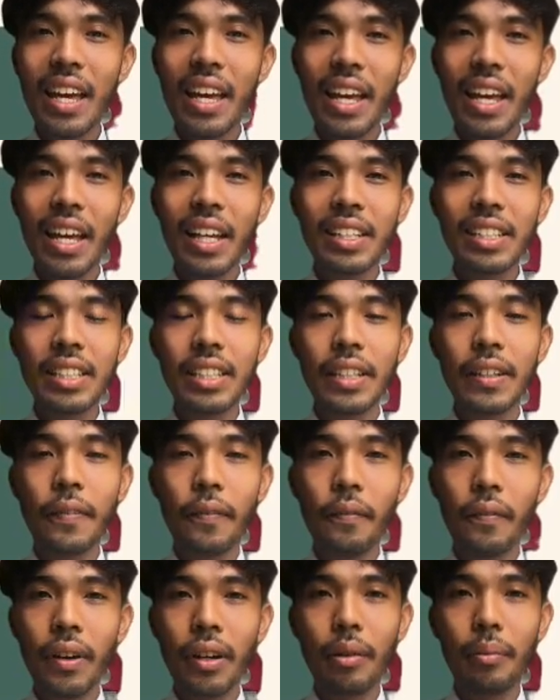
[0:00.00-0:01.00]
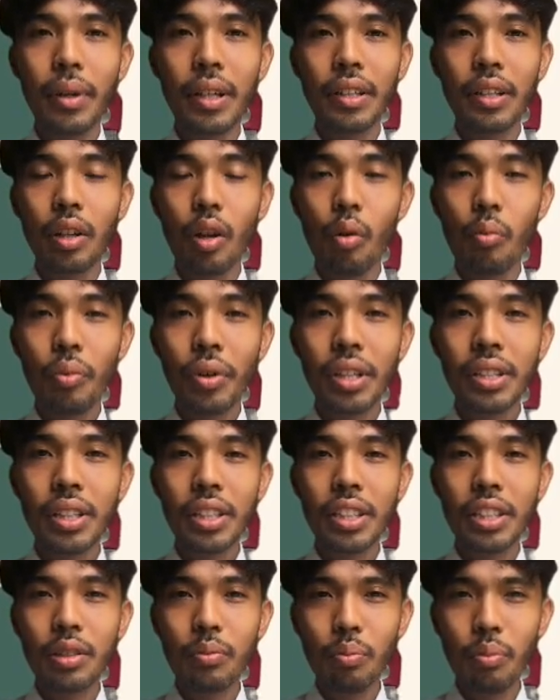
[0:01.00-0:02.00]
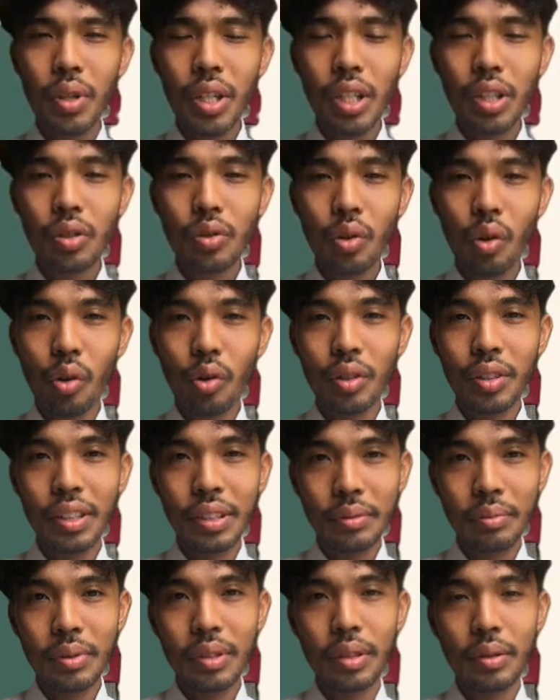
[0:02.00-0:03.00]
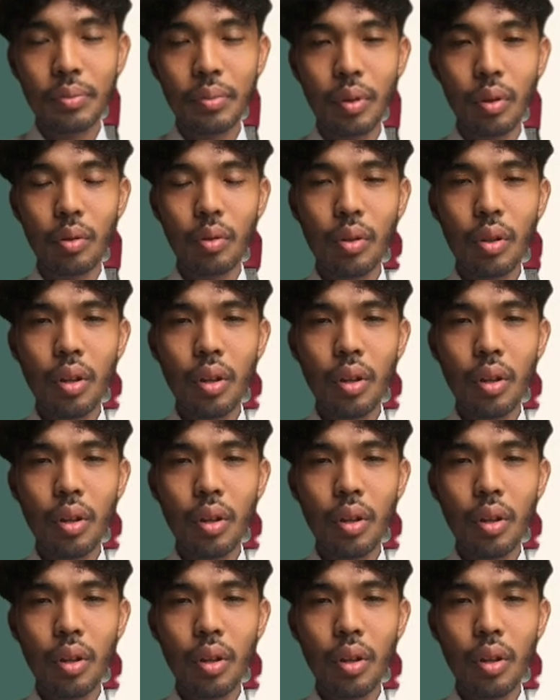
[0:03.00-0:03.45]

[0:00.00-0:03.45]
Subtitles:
as its fundamental operation is based on this principle.